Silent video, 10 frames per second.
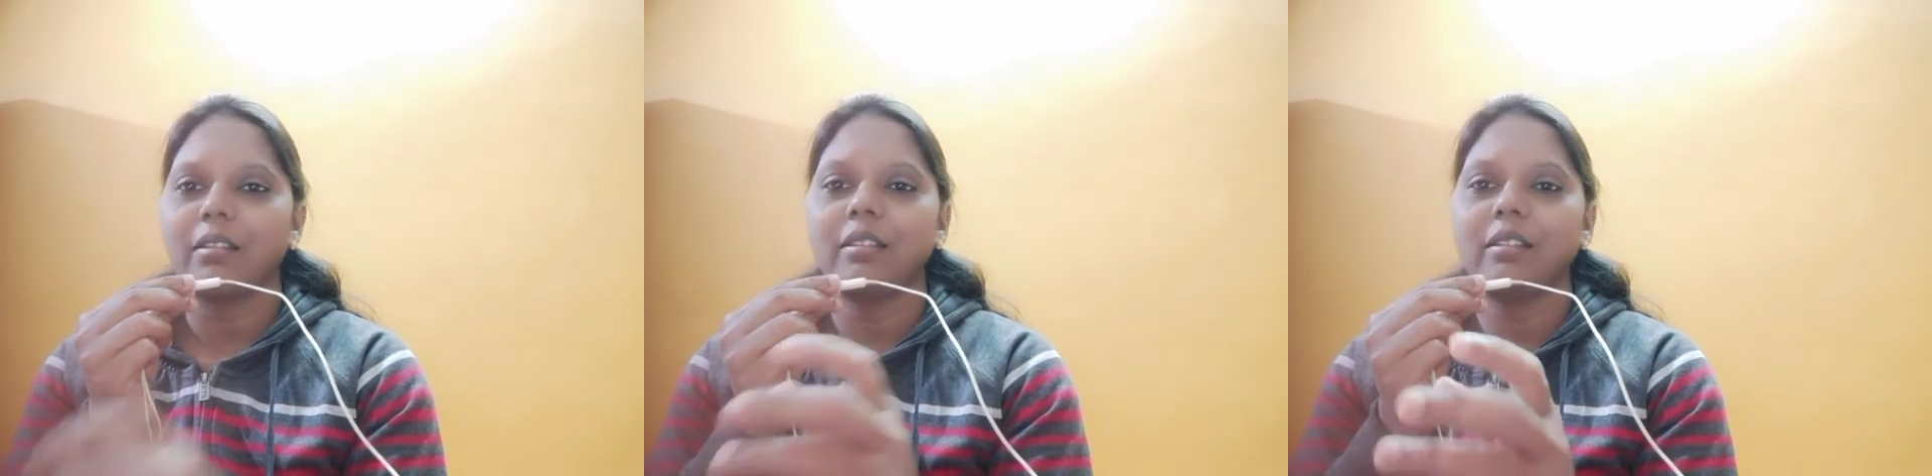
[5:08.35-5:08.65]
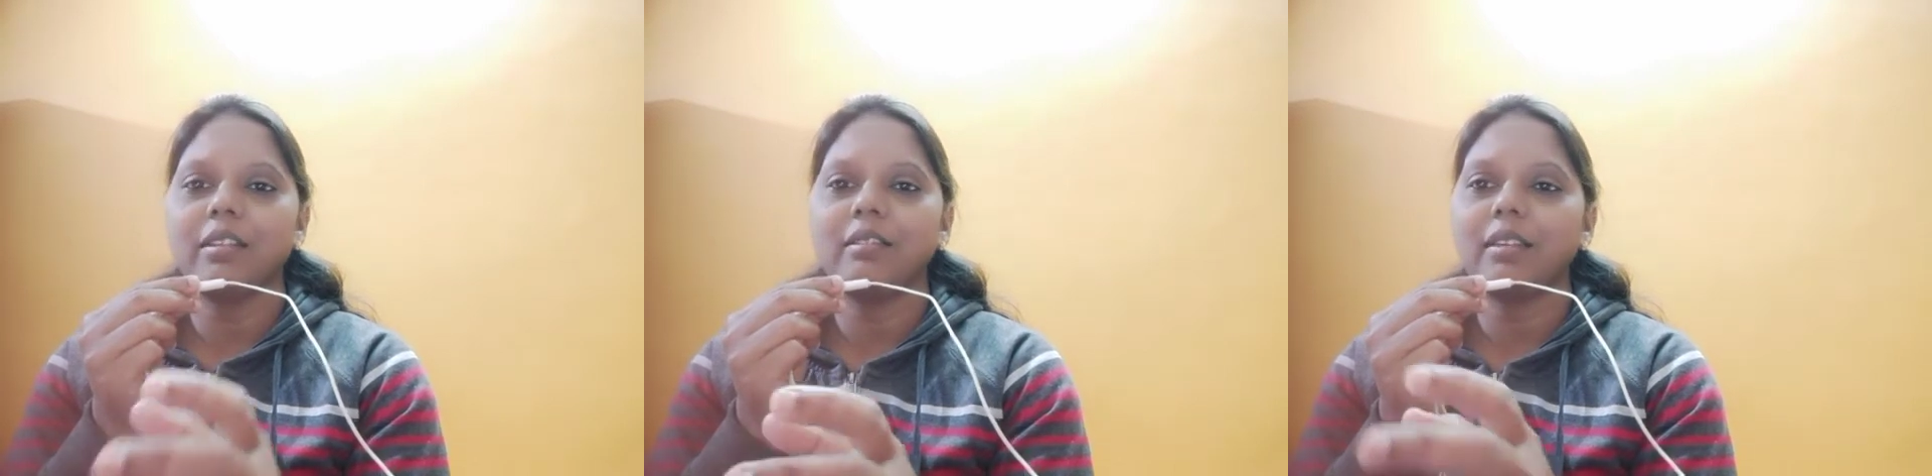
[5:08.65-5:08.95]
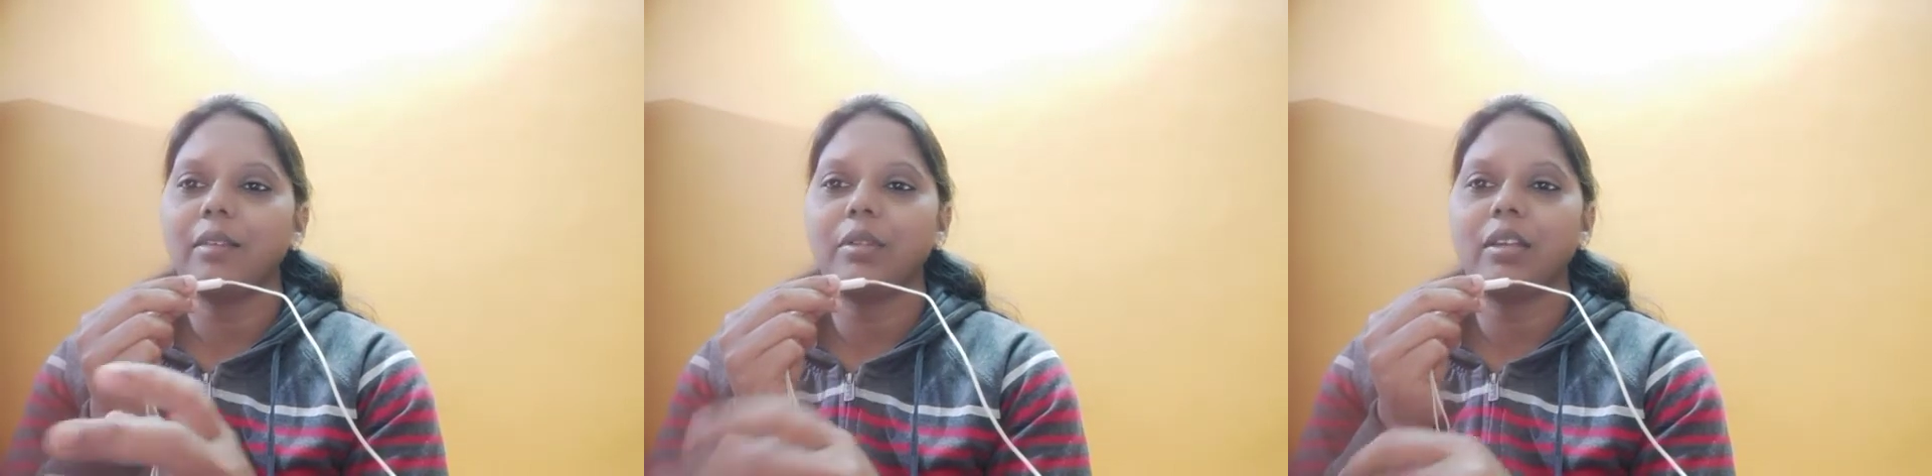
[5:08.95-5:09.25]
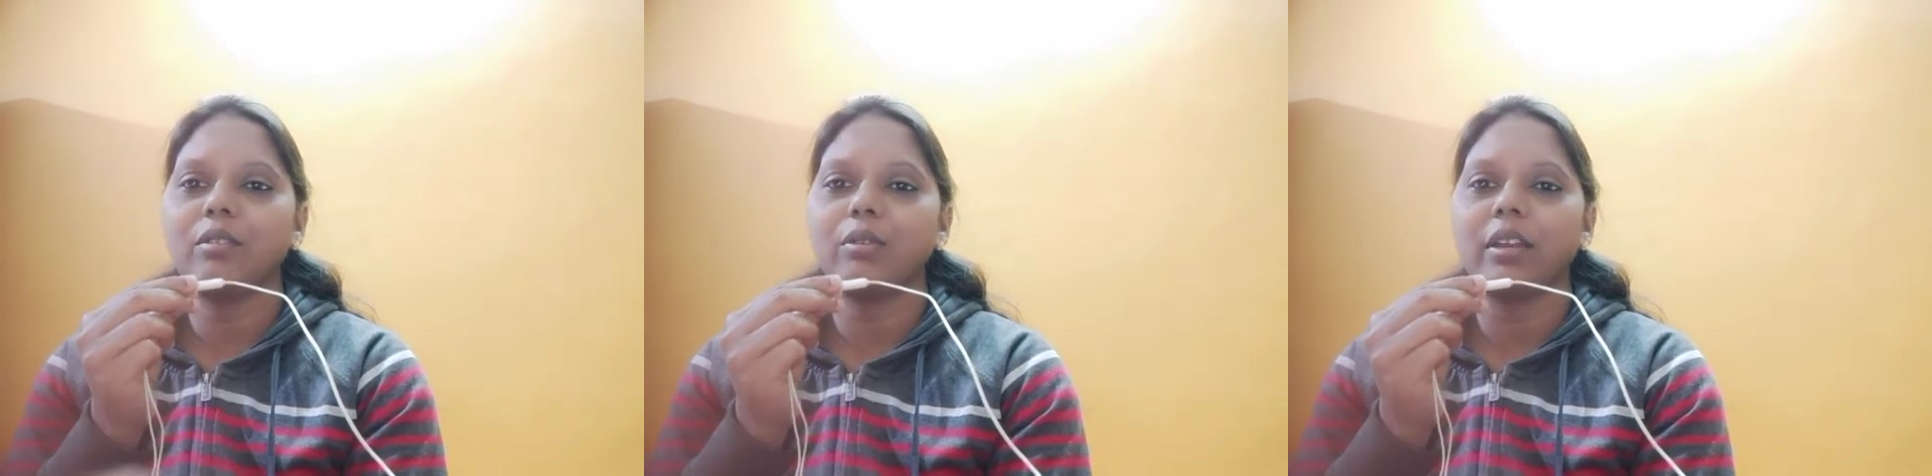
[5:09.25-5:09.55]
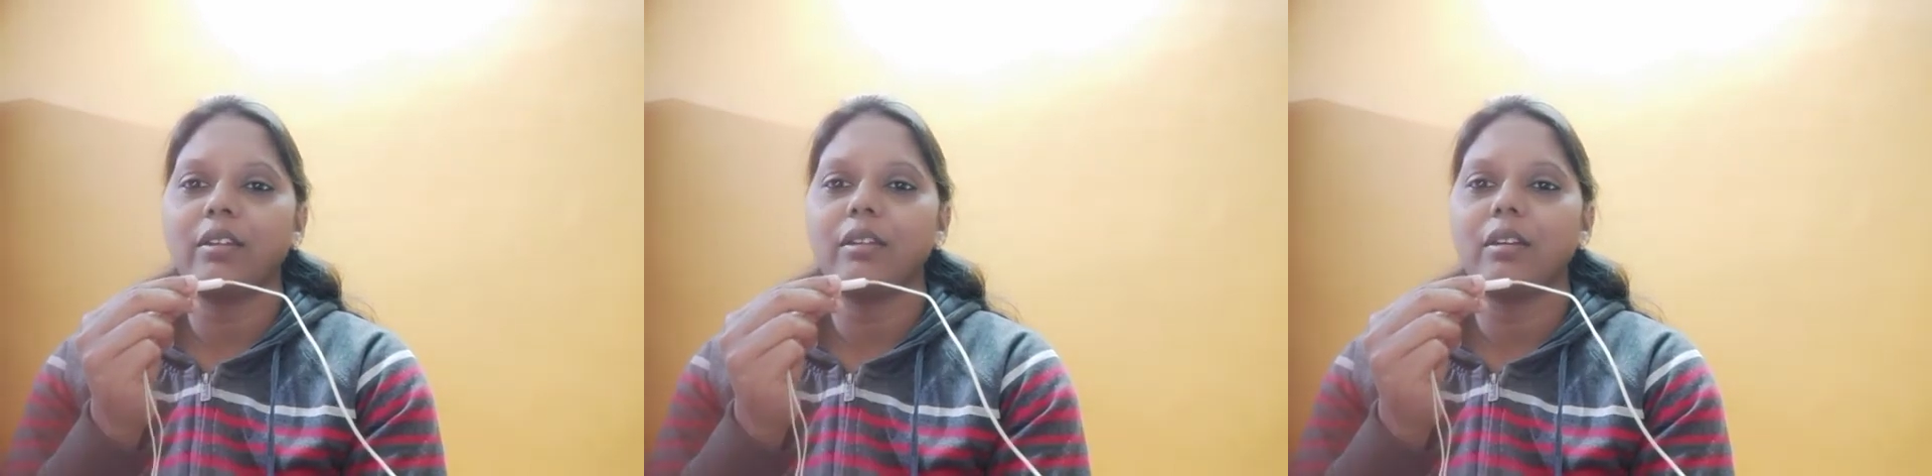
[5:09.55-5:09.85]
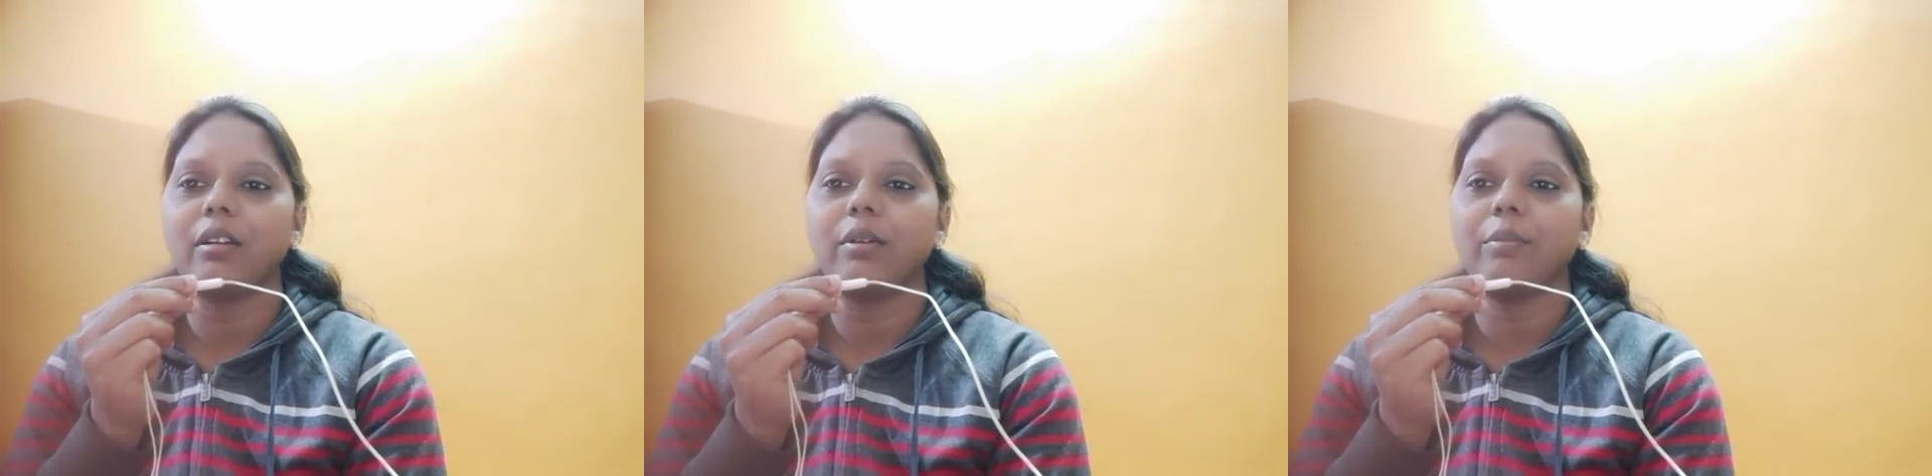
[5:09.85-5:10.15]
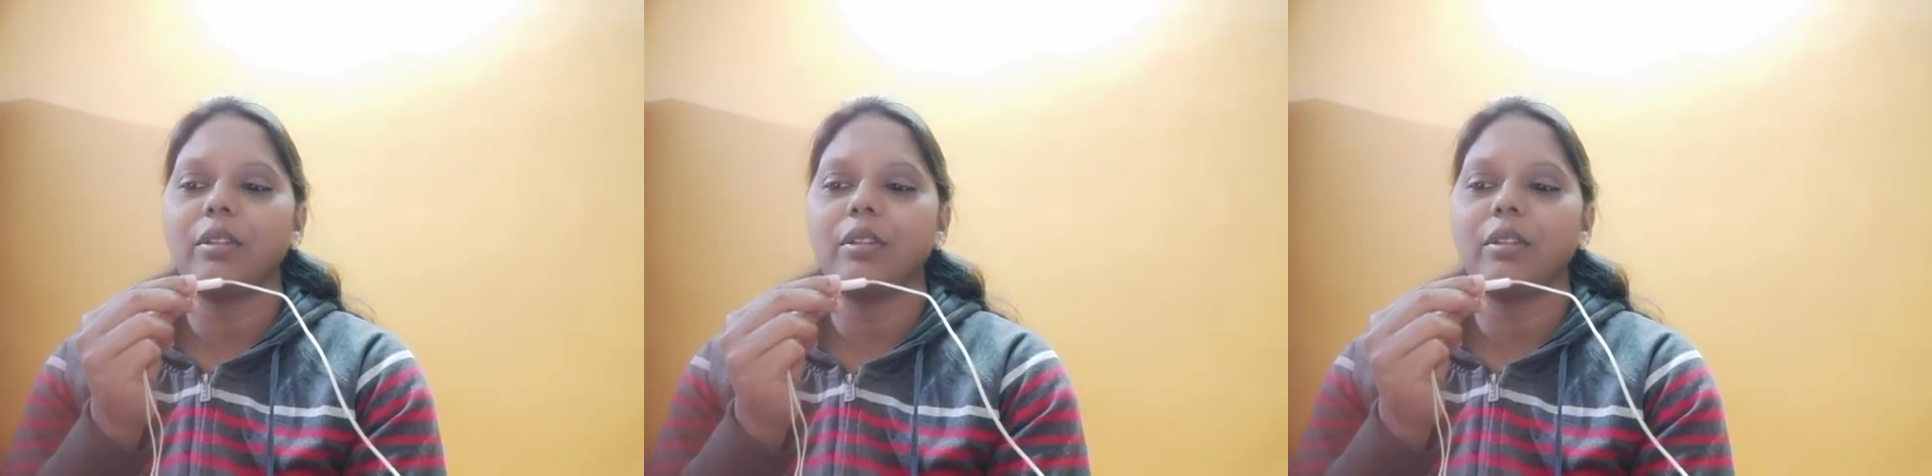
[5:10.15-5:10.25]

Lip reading: this same thing you can